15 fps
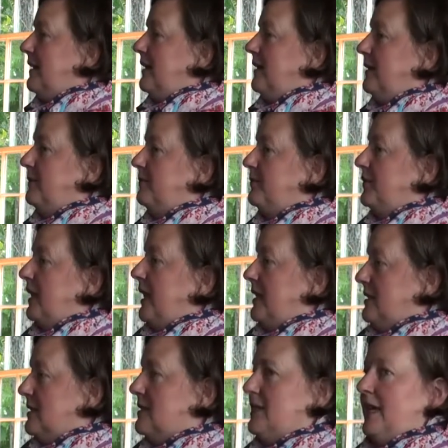Um,
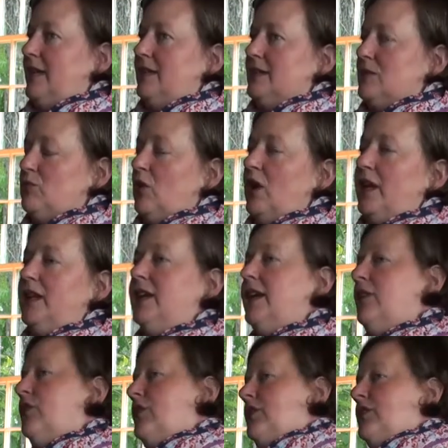Kansas State is one,
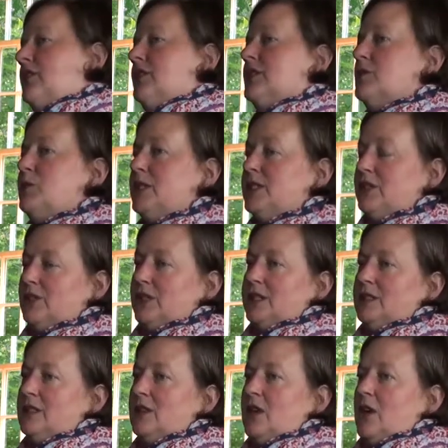or you can go to
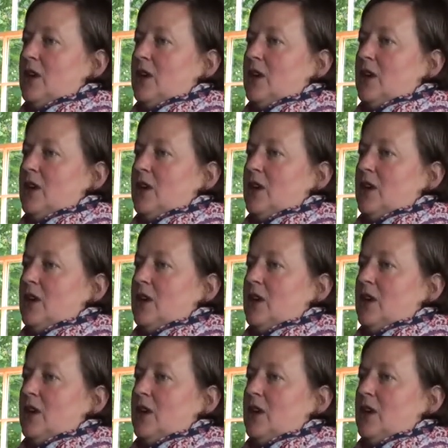Switzerland,